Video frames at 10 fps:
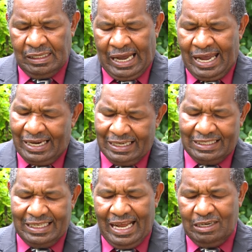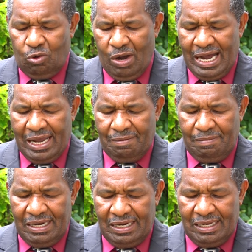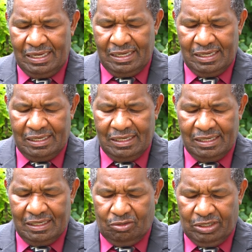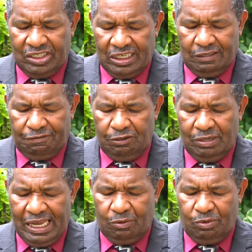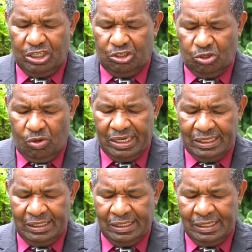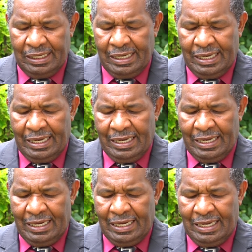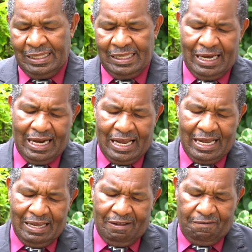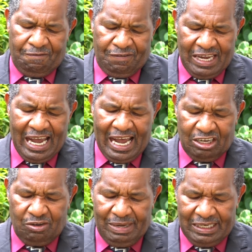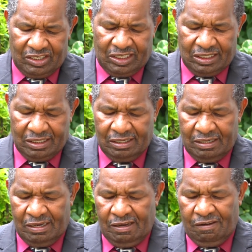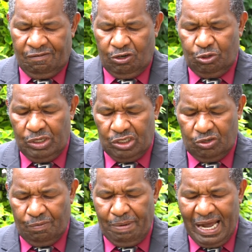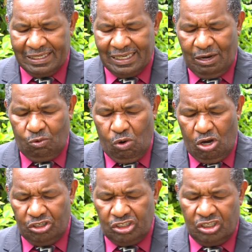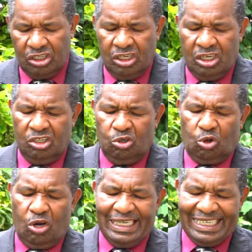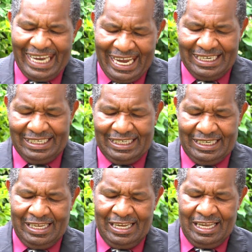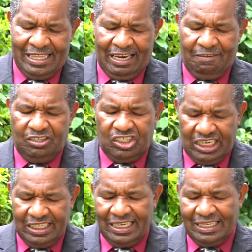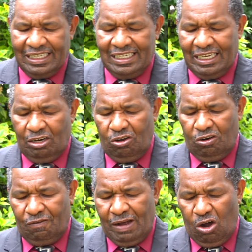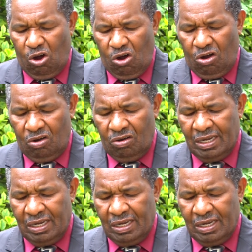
I understand why many Christians feel like withdrawing, and there are fair arguments for doing so. But I want to contend that if Jesus is the Lord over all,